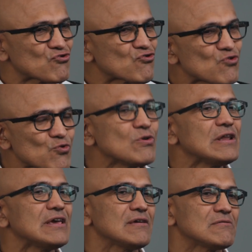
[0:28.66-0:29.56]

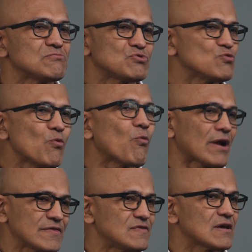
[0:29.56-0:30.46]
truly do what
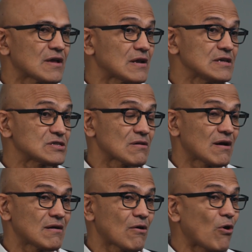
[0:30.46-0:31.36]
I think at least
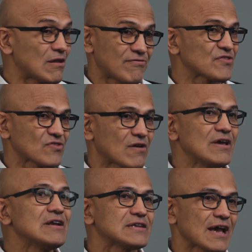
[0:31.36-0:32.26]
all of us are
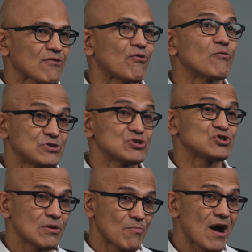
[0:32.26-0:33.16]
in tech for, which is
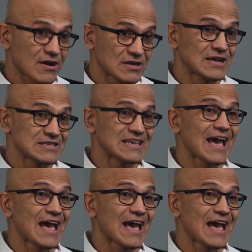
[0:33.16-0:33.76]
democratizing